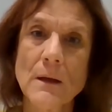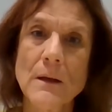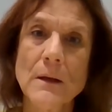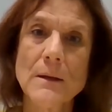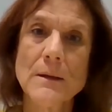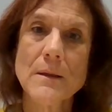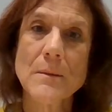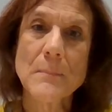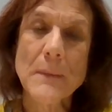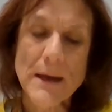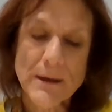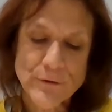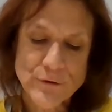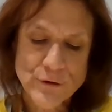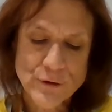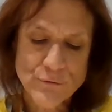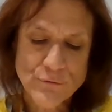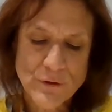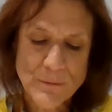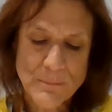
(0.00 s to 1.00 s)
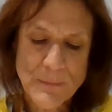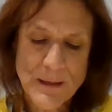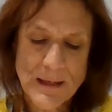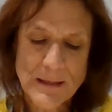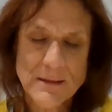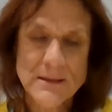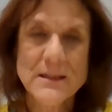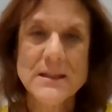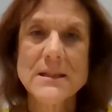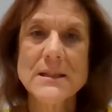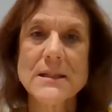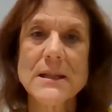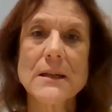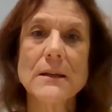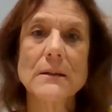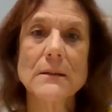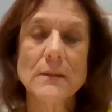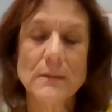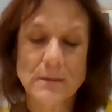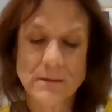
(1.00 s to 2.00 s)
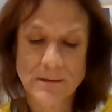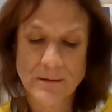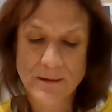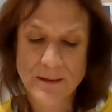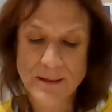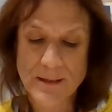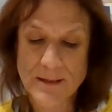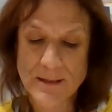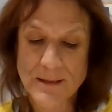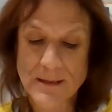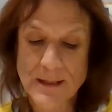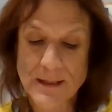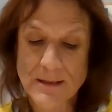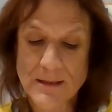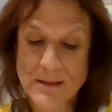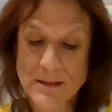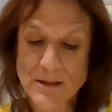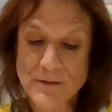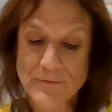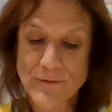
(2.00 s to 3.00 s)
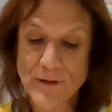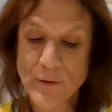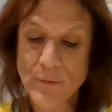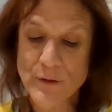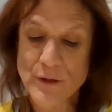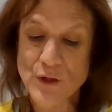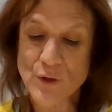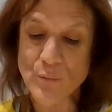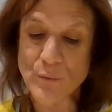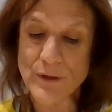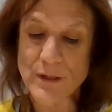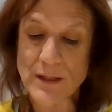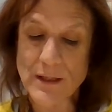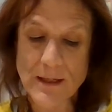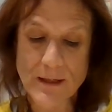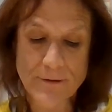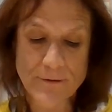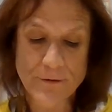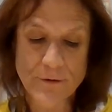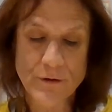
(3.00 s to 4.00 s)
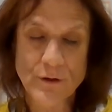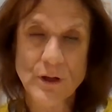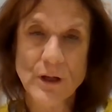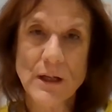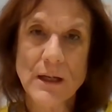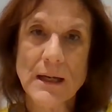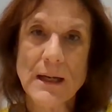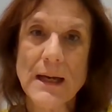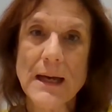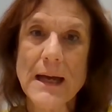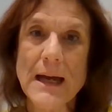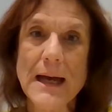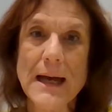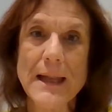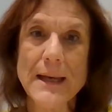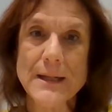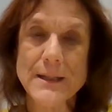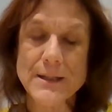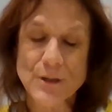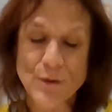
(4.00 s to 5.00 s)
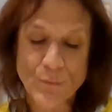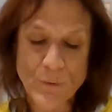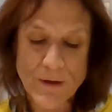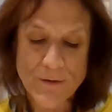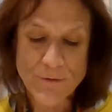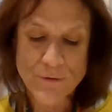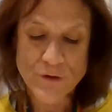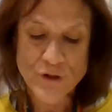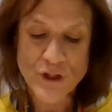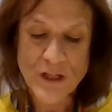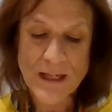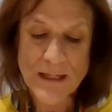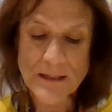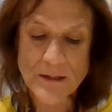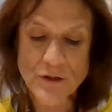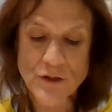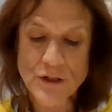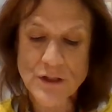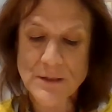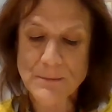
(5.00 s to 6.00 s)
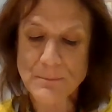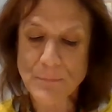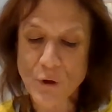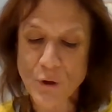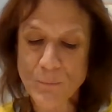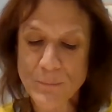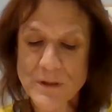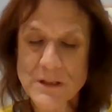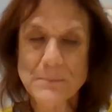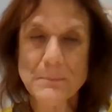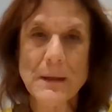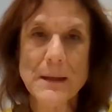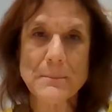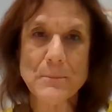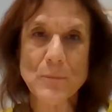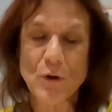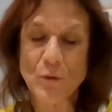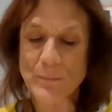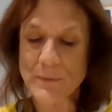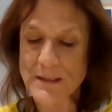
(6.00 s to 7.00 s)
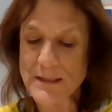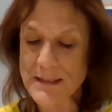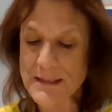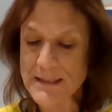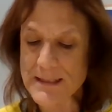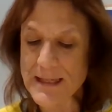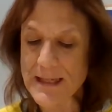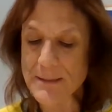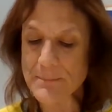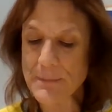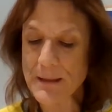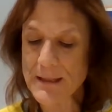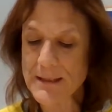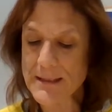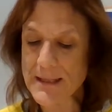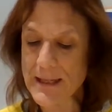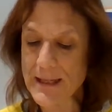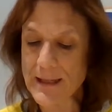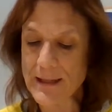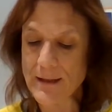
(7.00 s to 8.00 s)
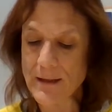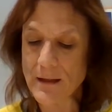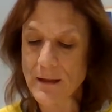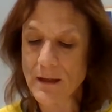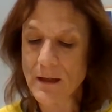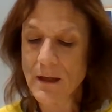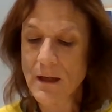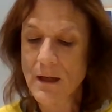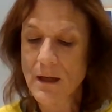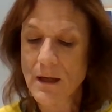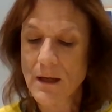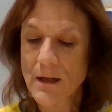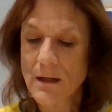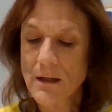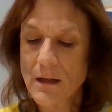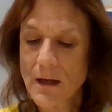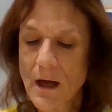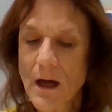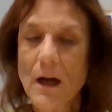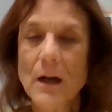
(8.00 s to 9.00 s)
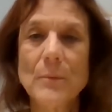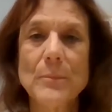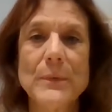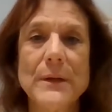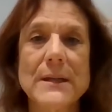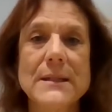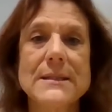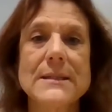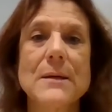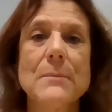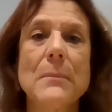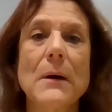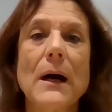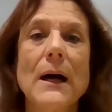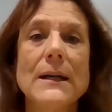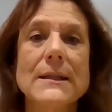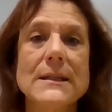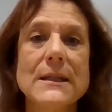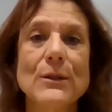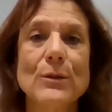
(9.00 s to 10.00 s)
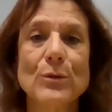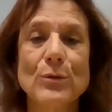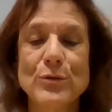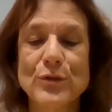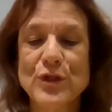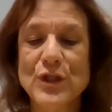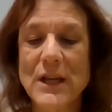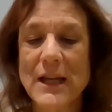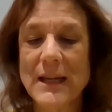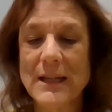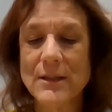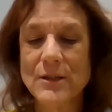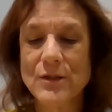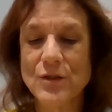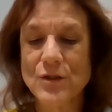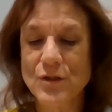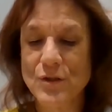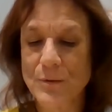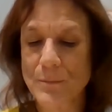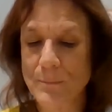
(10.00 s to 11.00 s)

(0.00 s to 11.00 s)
The mountain remains still as the seasons flow into one another, and as the weather changes moment by moment and day by day, calmness abiding all change.